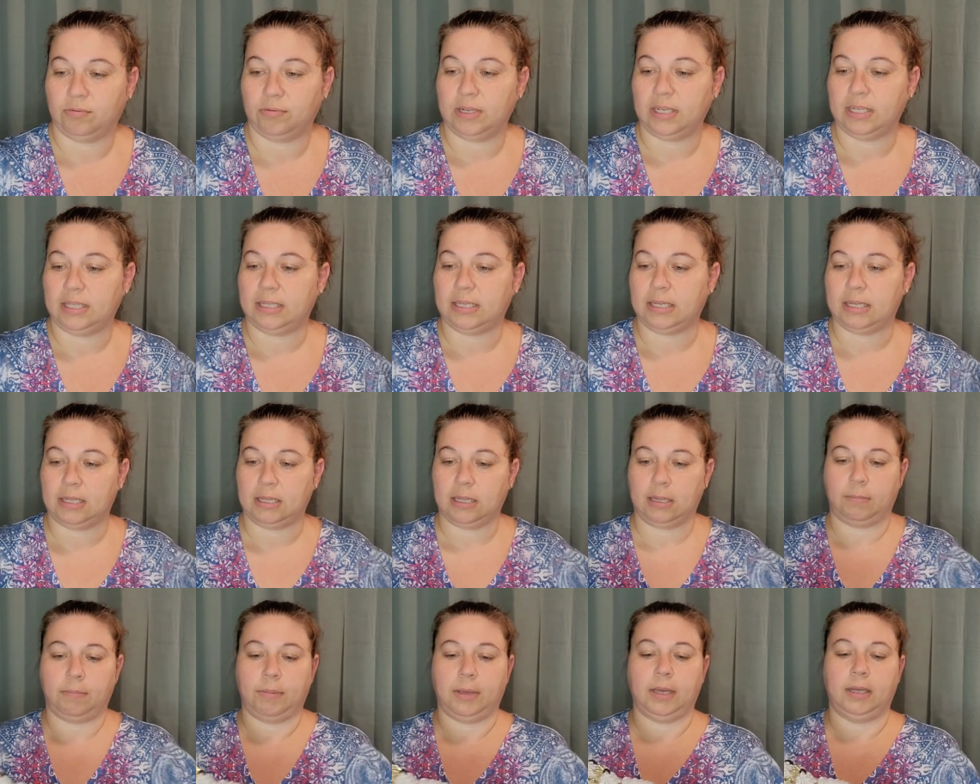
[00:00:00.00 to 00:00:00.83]

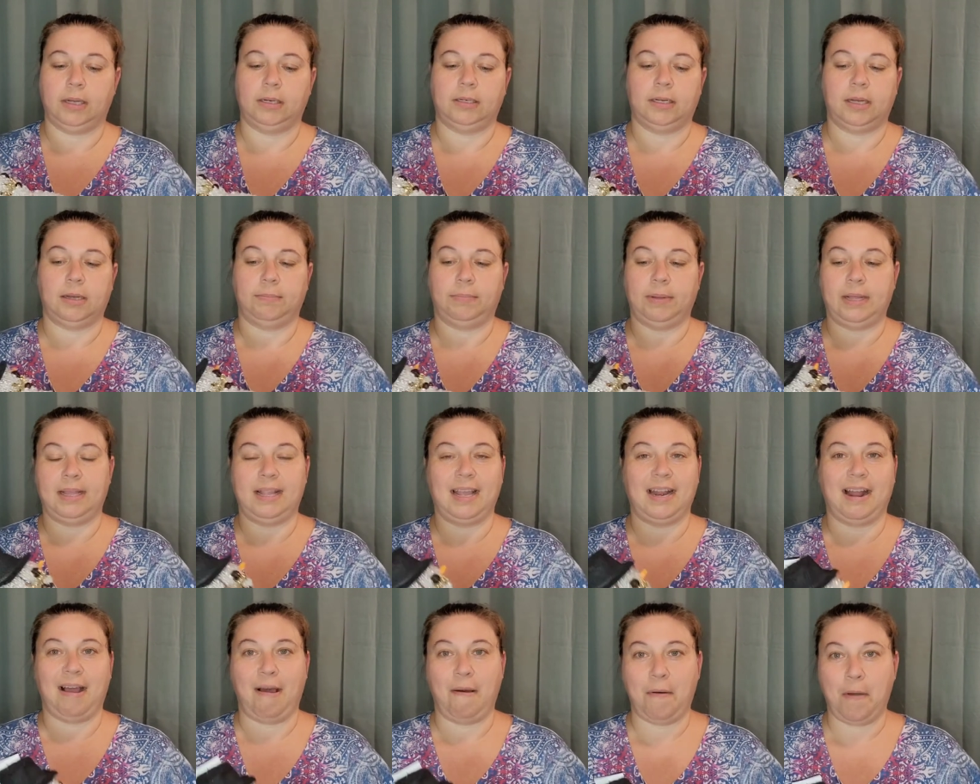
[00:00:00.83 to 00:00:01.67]
recently picked up and
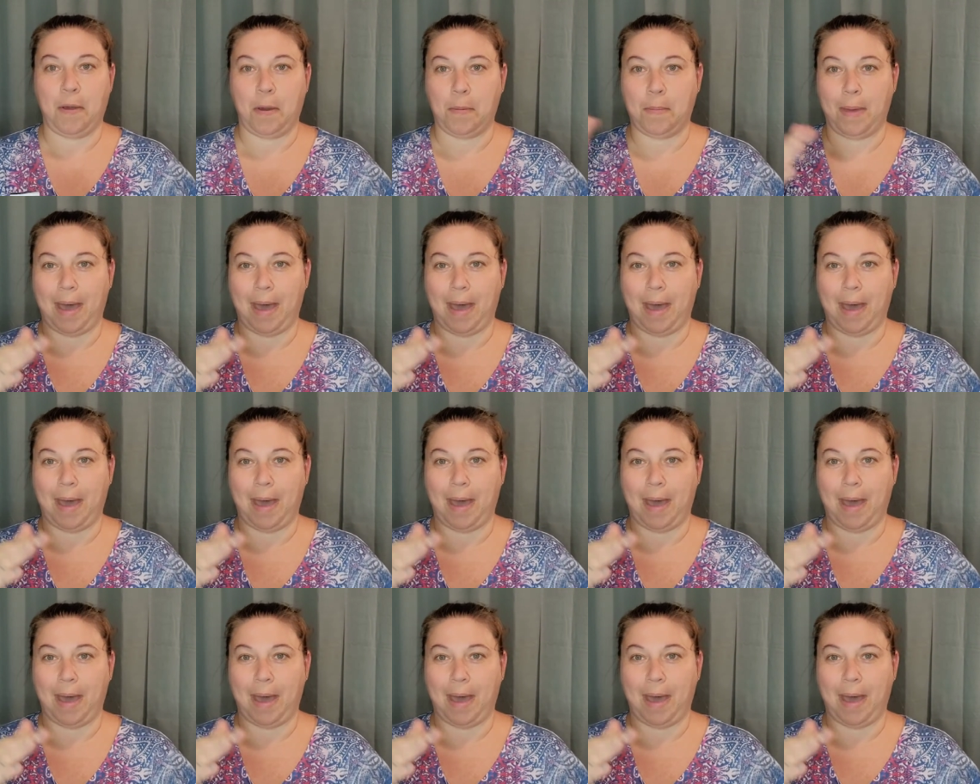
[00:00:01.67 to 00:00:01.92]
then I'll go